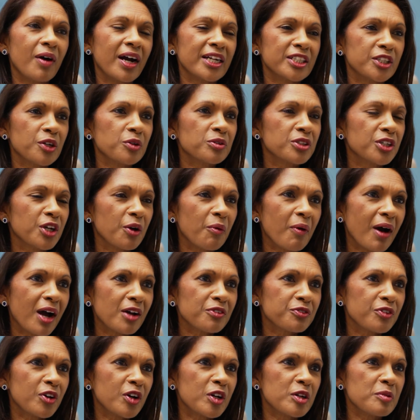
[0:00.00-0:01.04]
don't go
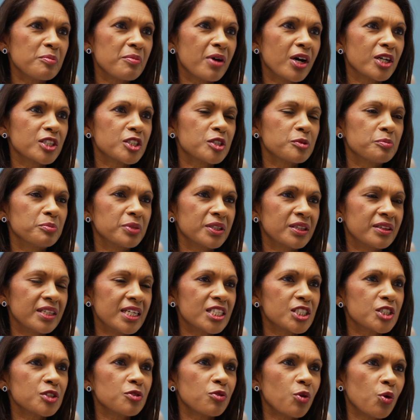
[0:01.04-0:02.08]
out very much, but
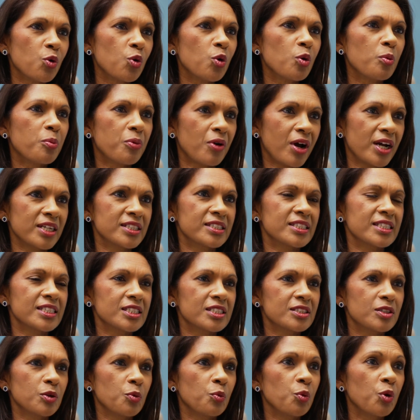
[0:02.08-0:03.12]
these are all
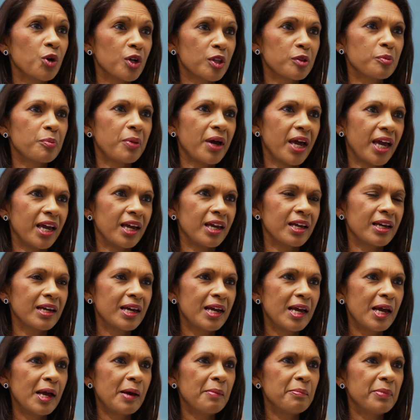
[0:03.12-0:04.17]
prices worth paying,
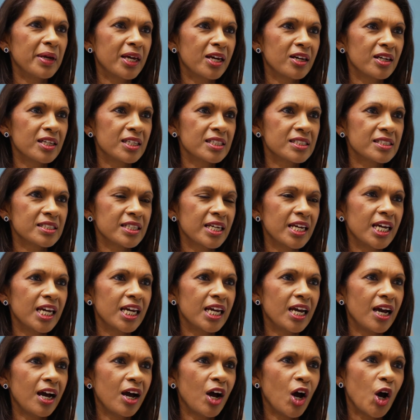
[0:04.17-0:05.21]
because
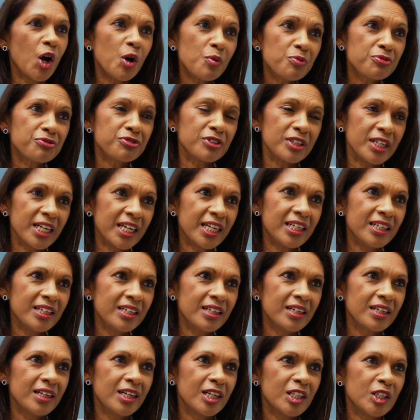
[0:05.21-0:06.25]
hopefully
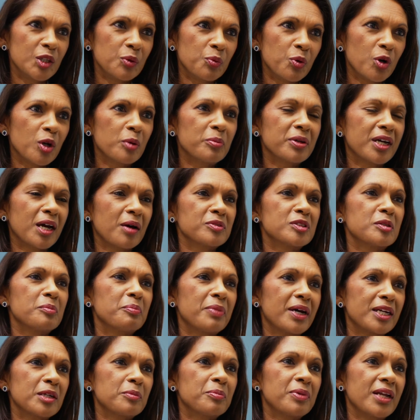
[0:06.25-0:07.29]
the world becomes a
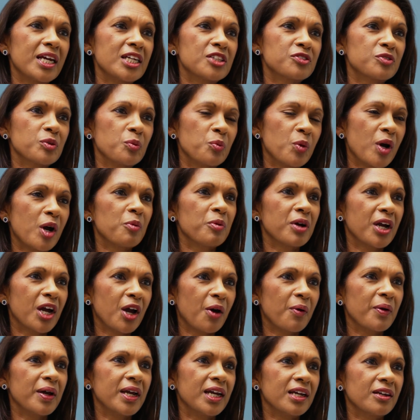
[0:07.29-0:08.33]
better place from where we're
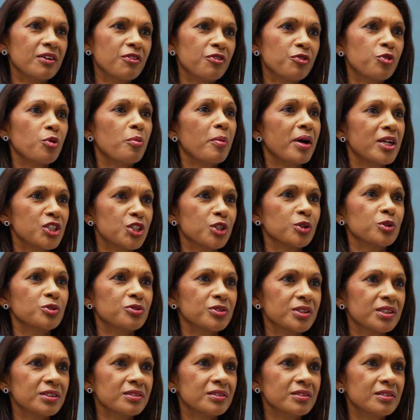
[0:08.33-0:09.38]
going for my
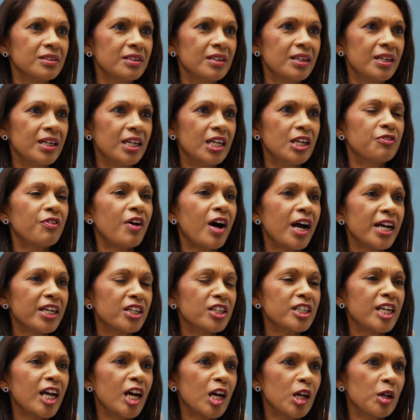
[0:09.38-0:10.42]
children. If I
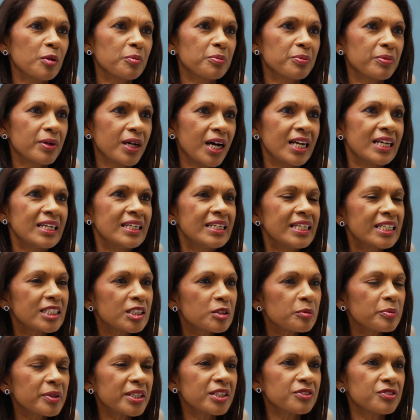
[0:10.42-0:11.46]
can help a
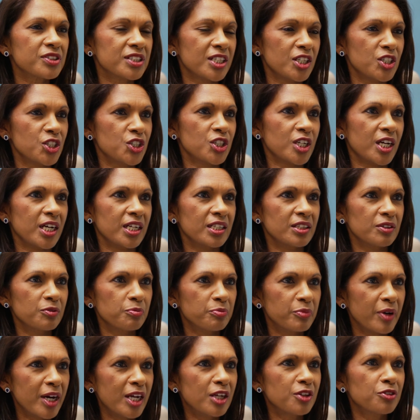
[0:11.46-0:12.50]
little bit of sunshine
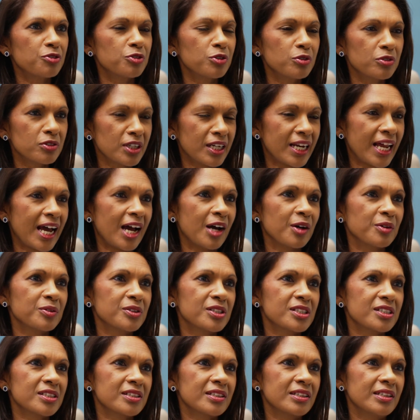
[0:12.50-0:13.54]
break through the
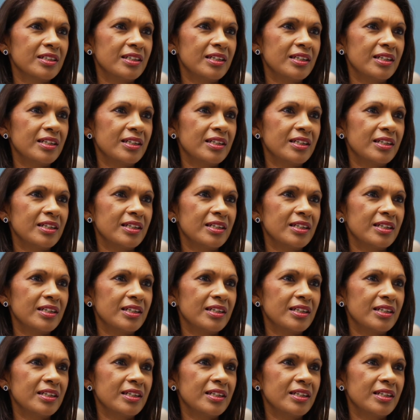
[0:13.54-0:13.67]
clouds,